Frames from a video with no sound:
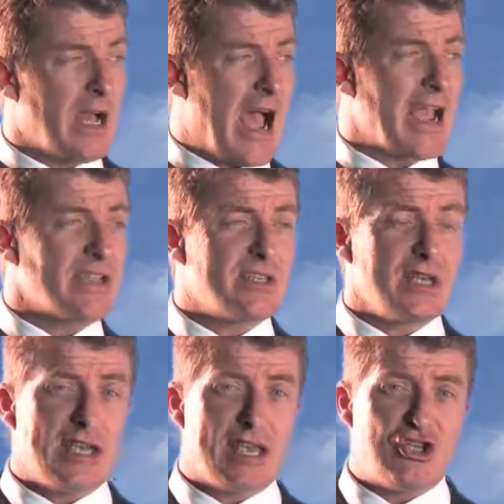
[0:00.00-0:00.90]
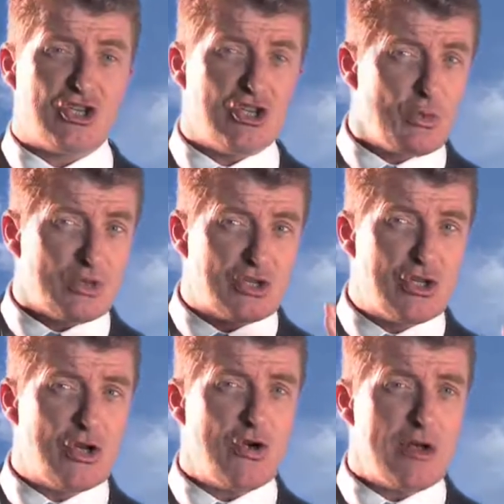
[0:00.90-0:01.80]
Isolation, there was
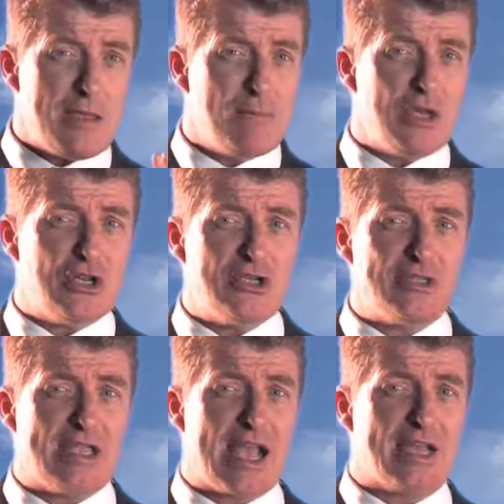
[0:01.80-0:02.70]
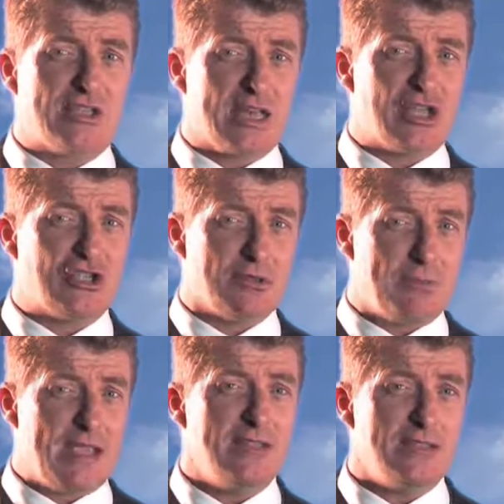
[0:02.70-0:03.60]
no emergency isolation
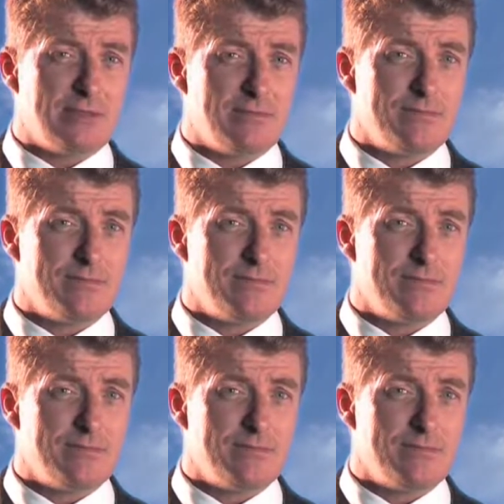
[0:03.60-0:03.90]
means.